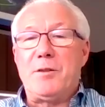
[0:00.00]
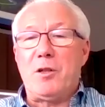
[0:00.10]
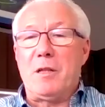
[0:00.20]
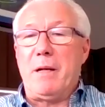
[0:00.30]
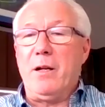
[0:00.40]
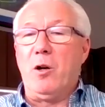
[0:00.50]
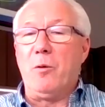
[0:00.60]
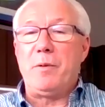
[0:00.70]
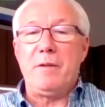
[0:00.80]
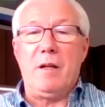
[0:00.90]
It's certainly my
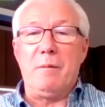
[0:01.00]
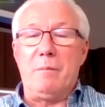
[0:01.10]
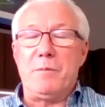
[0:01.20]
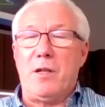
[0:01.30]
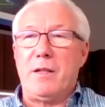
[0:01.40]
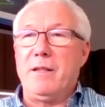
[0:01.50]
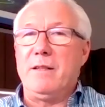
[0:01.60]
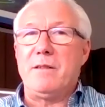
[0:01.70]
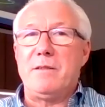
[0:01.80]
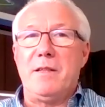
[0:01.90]
hope. You know, I'm
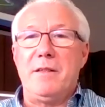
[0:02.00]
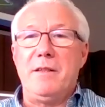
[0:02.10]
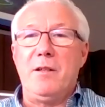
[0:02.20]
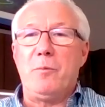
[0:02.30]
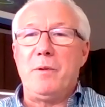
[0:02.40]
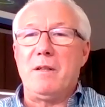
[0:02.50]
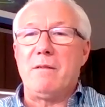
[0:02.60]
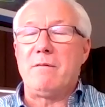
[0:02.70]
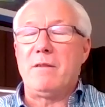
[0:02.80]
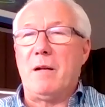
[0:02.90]
talking, as I said in the
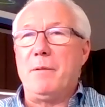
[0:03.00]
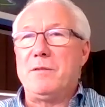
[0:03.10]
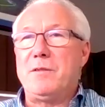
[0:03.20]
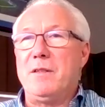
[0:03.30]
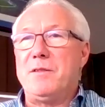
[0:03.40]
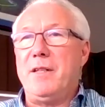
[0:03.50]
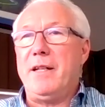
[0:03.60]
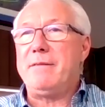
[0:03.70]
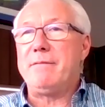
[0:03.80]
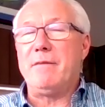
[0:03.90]
opening comments, to the
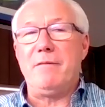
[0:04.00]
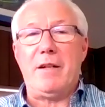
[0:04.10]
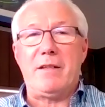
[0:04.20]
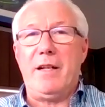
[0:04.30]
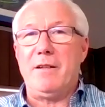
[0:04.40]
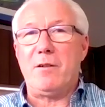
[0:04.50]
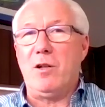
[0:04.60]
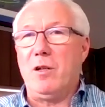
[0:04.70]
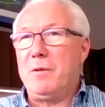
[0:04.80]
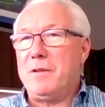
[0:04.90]
state. In fact, I had a
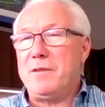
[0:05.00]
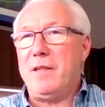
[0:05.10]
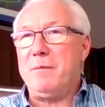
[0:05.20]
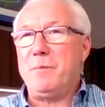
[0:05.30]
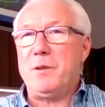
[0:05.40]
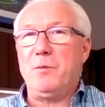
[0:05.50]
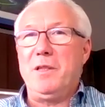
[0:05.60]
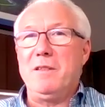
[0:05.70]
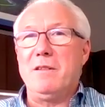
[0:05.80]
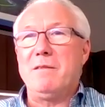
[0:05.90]
call with the state
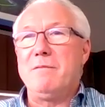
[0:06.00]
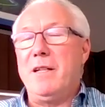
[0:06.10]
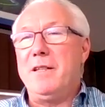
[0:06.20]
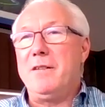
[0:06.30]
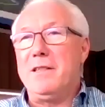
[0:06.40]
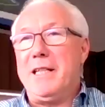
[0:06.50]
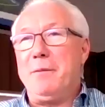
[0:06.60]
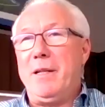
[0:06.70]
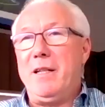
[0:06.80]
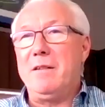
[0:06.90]
between the end of the
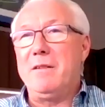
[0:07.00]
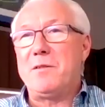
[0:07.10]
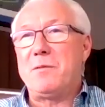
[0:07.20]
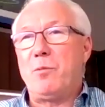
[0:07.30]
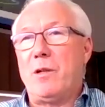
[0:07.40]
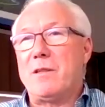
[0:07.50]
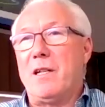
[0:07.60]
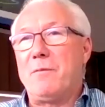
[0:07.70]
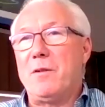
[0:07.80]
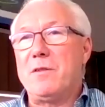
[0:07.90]
league meeting and this press
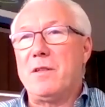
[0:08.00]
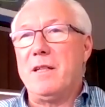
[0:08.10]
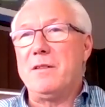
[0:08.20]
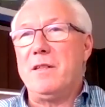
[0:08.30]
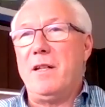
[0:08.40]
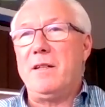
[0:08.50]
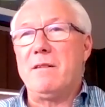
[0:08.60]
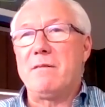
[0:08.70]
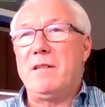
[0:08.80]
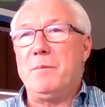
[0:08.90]
conference again today
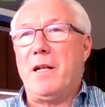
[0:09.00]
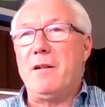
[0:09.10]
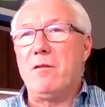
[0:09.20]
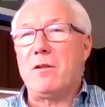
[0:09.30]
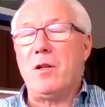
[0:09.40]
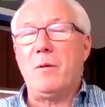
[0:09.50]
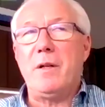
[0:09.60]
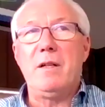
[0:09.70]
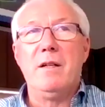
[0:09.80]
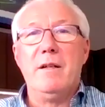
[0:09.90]
to keep dialogue
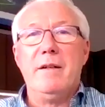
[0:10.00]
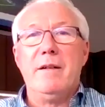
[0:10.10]
going.